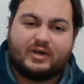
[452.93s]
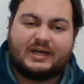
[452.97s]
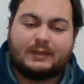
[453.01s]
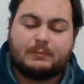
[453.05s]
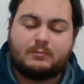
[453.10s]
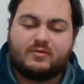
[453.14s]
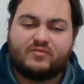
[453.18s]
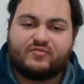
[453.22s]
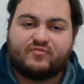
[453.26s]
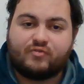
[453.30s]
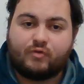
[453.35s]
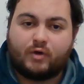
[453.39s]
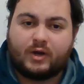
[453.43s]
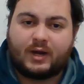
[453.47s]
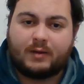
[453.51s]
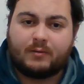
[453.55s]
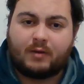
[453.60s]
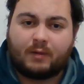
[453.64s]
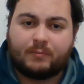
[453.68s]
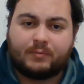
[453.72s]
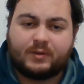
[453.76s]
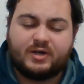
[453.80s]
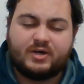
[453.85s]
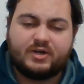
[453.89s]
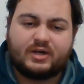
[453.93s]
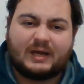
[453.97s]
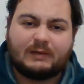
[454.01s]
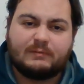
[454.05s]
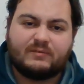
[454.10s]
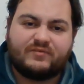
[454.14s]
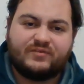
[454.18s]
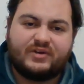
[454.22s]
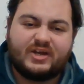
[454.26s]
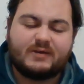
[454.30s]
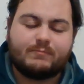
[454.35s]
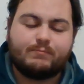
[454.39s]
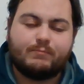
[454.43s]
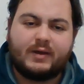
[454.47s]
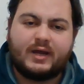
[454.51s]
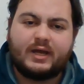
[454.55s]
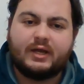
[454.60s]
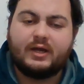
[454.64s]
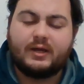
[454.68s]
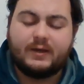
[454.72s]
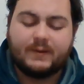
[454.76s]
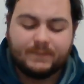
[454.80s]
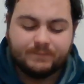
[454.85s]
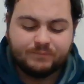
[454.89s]
Number 3, I'm going to go with Nick
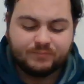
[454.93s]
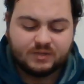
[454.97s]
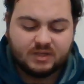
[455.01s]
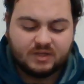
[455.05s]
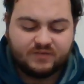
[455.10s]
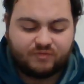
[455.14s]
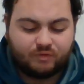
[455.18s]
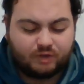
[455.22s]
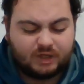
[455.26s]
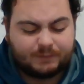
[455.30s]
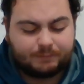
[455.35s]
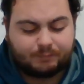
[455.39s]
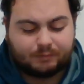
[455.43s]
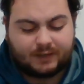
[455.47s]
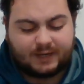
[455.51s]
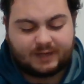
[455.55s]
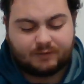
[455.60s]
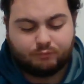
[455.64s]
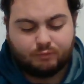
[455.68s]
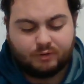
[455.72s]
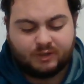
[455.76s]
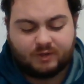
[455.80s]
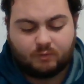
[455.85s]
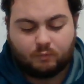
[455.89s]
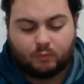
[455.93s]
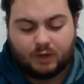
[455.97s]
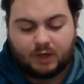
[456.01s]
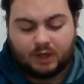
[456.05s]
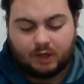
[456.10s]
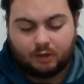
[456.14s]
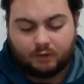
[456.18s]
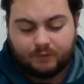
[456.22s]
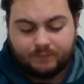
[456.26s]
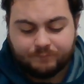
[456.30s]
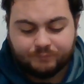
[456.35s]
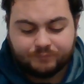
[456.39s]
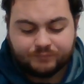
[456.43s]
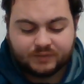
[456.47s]
Meaney. Thought he played really well.